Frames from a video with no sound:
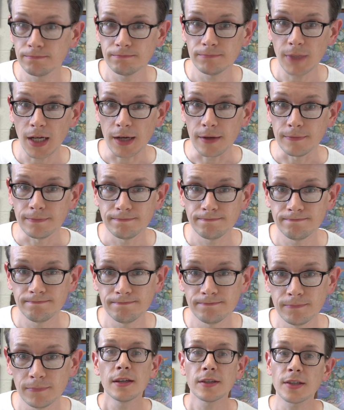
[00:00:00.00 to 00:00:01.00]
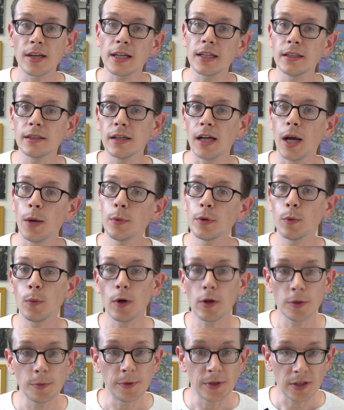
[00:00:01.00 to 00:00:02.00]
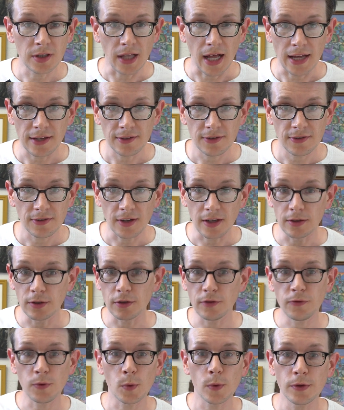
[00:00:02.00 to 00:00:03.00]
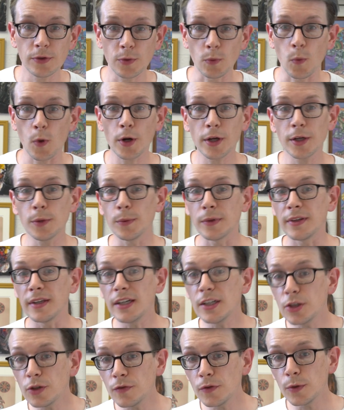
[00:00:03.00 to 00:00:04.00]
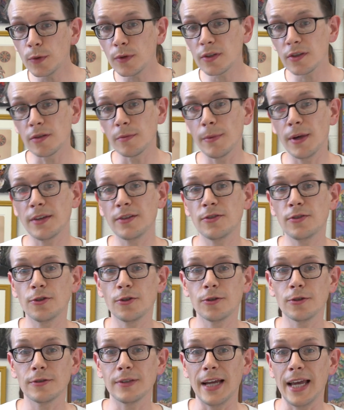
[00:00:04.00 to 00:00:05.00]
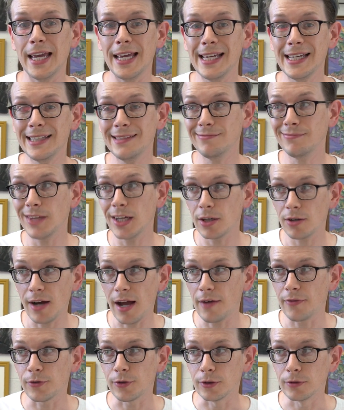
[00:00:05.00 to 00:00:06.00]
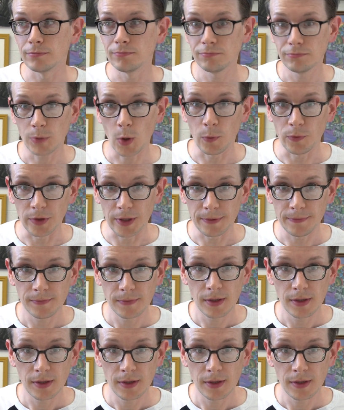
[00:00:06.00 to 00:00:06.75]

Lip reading: Hi. Second, I want to welcome you to class. I look forward to working with each of you this semester and thereafter, hopefully.